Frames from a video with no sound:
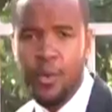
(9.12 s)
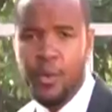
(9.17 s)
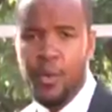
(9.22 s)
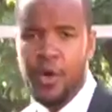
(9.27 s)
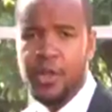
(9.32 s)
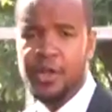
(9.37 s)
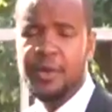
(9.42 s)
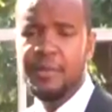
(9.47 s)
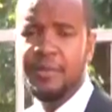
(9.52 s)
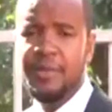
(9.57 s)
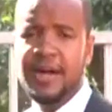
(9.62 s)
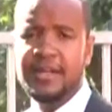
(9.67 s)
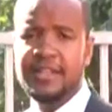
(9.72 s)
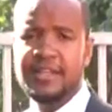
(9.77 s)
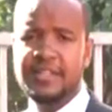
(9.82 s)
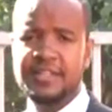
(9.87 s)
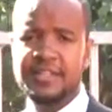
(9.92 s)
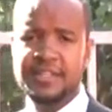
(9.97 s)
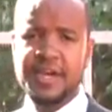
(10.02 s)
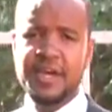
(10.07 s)
Welcome back.
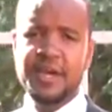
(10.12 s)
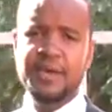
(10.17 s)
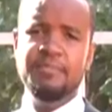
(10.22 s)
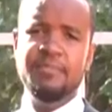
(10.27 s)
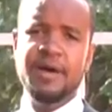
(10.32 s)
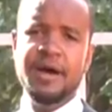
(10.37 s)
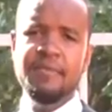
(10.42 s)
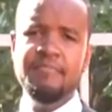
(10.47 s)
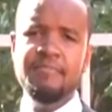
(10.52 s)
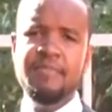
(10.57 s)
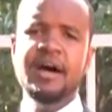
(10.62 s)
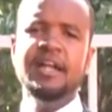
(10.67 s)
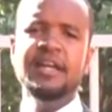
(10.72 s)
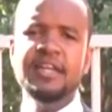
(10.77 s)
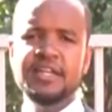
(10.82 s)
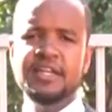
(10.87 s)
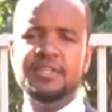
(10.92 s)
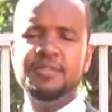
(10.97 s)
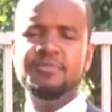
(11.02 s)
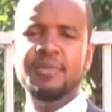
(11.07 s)
They say my
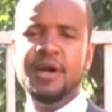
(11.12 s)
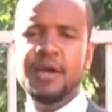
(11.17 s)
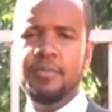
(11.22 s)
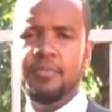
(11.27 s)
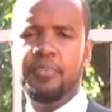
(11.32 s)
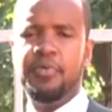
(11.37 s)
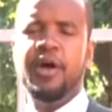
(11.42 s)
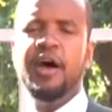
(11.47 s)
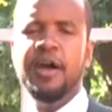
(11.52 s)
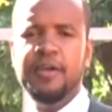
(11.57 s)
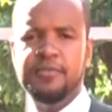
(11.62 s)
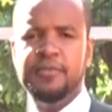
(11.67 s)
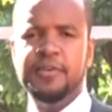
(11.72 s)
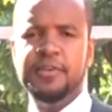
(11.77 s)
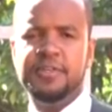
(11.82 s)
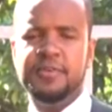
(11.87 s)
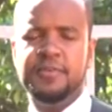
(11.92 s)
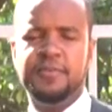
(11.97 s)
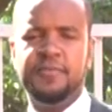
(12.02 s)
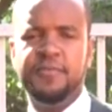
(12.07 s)
money is my
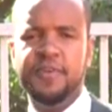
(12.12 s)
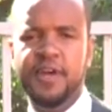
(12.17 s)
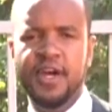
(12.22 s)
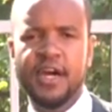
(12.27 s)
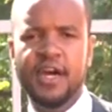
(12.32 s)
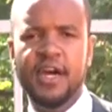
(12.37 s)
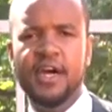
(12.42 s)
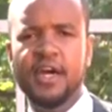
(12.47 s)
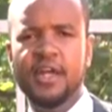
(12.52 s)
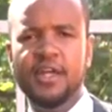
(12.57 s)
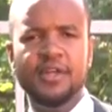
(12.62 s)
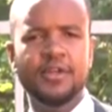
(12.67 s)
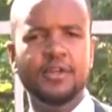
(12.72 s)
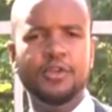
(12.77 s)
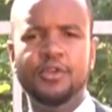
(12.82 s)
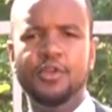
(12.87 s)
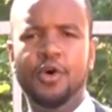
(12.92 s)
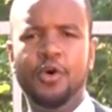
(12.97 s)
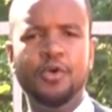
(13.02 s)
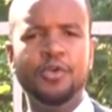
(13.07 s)
private affair.
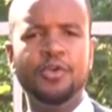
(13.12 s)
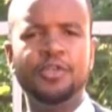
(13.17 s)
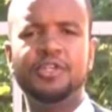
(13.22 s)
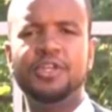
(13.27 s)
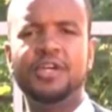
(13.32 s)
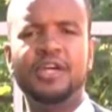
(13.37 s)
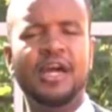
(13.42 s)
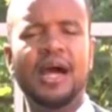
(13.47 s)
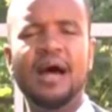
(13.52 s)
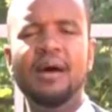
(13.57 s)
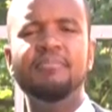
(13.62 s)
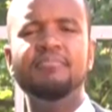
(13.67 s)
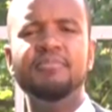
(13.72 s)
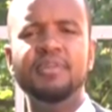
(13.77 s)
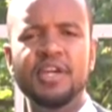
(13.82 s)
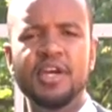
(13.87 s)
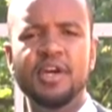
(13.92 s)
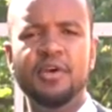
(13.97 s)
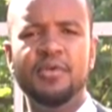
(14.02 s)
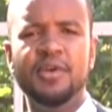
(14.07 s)
Don't come
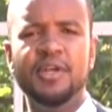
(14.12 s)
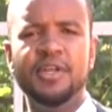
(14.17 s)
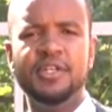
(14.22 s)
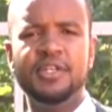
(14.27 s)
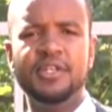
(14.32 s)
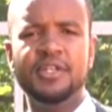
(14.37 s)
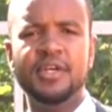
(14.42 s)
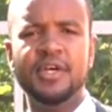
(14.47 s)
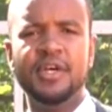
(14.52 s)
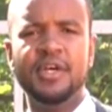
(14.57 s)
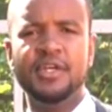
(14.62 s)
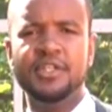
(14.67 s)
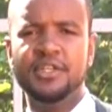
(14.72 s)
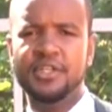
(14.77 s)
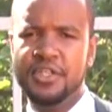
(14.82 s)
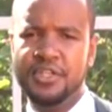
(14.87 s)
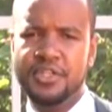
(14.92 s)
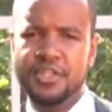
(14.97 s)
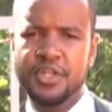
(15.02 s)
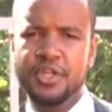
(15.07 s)
near it.
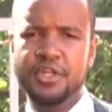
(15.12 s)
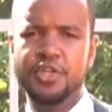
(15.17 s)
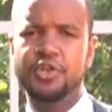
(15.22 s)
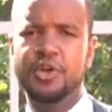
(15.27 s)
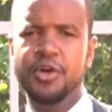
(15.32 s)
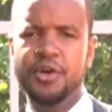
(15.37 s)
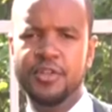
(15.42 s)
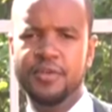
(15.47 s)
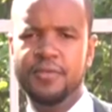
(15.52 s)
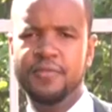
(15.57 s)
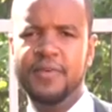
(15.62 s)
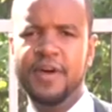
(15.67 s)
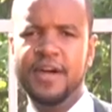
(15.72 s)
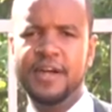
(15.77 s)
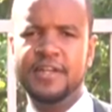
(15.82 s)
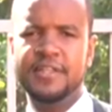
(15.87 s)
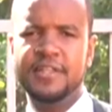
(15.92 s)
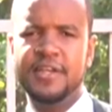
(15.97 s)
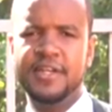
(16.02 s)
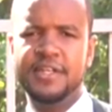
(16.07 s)
Just enjoy the
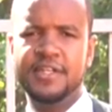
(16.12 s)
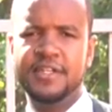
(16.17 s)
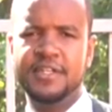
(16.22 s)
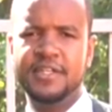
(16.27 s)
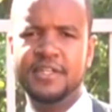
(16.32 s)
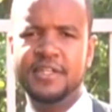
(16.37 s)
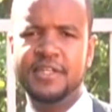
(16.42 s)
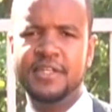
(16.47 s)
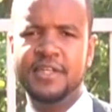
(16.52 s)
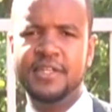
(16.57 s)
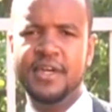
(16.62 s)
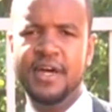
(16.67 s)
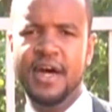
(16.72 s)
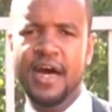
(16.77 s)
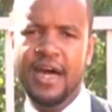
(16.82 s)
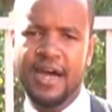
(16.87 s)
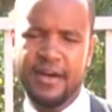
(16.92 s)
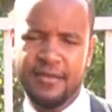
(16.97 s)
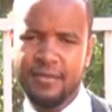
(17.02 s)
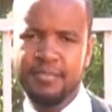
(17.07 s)
fact that
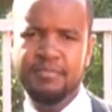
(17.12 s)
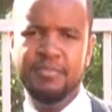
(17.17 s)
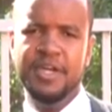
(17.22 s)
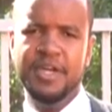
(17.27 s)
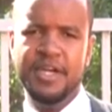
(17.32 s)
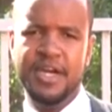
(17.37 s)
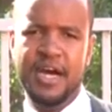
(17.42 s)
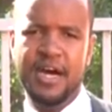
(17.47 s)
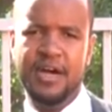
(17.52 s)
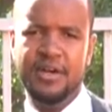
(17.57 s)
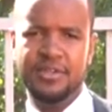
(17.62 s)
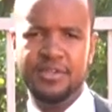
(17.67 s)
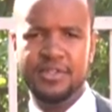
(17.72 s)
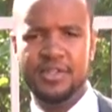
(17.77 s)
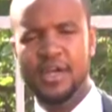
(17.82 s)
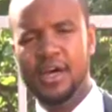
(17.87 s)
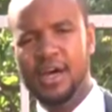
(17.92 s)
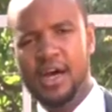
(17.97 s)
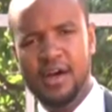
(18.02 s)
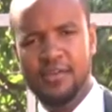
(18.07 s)
I have a big house,
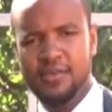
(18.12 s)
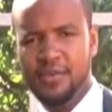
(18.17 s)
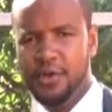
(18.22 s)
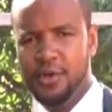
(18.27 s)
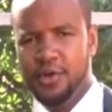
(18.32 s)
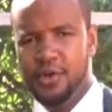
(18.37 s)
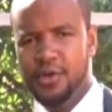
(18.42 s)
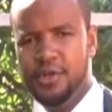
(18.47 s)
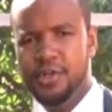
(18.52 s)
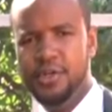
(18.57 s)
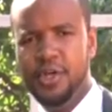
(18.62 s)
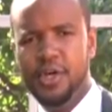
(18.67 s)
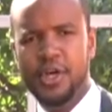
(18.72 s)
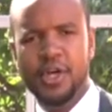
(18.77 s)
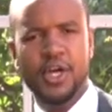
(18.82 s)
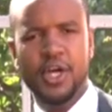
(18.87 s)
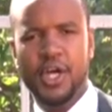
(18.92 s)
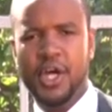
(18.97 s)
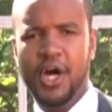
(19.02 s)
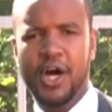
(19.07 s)
I have a good
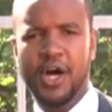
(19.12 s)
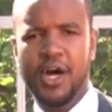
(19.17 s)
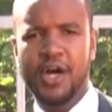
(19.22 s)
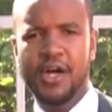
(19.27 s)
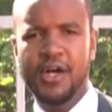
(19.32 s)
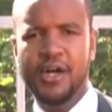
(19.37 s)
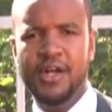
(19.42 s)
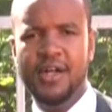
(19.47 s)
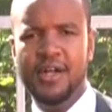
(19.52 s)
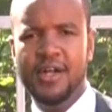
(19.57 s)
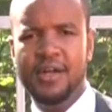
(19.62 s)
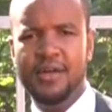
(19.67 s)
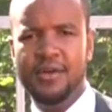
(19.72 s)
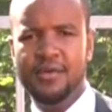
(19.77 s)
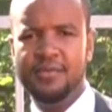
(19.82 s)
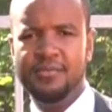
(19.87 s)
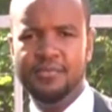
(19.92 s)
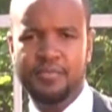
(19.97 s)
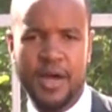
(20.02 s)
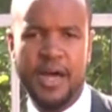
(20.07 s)
car.
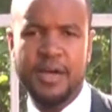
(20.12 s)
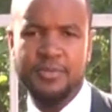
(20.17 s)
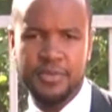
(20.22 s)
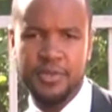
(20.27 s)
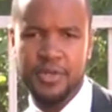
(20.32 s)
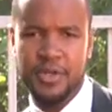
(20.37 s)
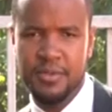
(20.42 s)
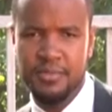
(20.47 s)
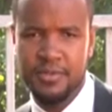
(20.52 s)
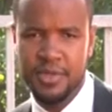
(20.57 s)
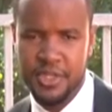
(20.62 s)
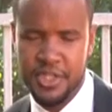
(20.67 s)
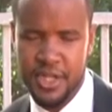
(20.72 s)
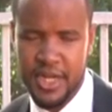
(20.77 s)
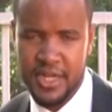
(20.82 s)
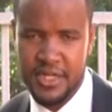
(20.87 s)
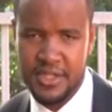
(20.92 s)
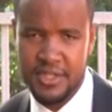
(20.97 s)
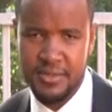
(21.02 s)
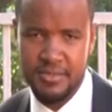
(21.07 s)
Perhaps you can be
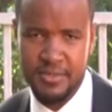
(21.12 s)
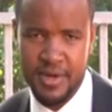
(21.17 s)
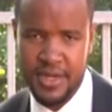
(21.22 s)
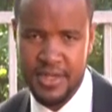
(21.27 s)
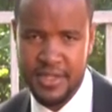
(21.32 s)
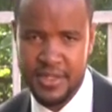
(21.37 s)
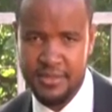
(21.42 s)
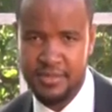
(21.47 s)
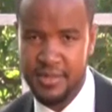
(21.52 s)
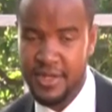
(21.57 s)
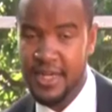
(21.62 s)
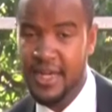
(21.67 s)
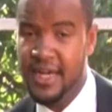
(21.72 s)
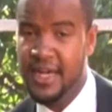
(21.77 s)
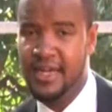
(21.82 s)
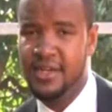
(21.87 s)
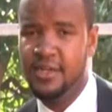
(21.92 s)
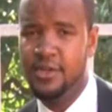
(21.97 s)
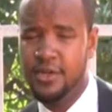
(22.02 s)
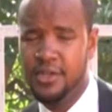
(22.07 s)
jealous about it, but
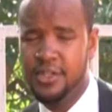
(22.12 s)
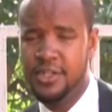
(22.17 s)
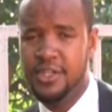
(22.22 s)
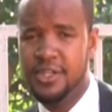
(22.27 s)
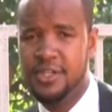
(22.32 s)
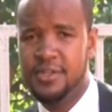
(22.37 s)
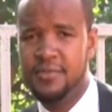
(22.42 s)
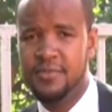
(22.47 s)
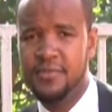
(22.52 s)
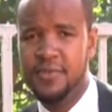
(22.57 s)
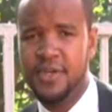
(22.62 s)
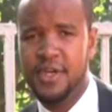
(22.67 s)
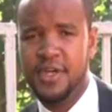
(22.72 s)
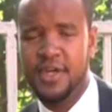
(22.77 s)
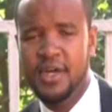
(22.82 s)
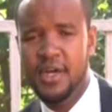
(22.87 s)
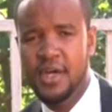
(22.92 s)
hey, don't interfere.